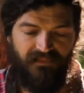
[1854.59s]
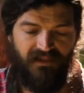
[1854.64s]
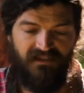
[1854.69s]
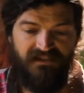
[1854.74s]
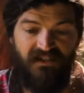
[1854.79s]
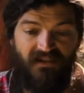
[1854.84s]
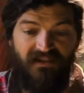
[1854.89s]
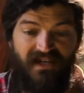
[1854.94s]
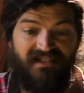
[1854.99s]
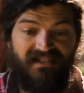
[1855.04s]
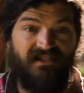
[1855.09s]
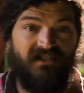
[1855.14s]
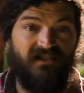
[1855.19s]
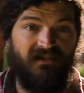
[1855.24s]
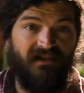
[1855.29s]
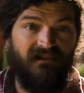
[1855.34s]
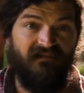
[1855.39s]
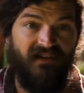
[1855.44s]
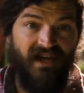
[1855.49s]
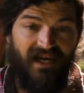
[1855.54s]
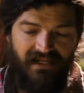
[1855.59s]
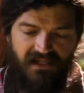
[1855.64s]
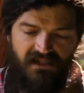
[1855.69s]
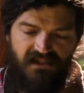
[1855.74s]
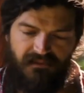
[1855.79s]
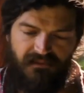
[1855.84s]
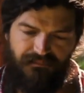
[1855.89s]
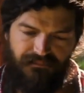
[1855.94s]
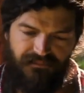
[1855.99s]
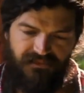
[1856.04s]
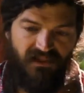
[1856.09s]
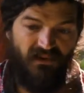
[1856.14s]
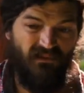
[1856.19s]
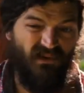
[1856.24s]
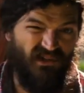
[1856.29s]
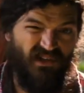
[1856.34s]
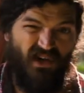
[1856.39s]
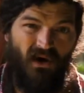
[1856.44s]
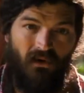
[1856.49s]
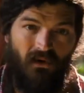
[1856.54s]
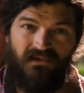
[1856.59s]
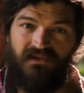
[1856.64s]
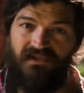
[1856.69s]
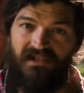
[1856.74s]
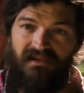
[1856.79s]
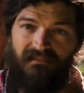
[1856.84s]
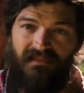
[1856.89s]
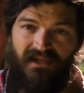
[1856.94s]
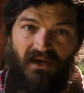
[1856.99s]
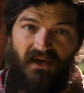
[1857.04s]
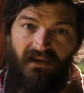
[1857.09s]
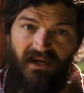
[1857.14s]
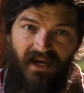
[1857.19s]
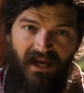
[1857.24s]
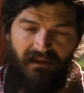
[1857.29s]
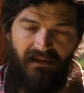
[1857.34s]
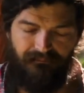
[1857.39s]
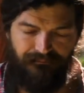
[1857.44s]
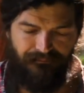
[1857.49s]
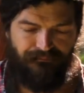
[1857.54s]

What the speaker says: So that's to your advantage. So the holes are going to be okay.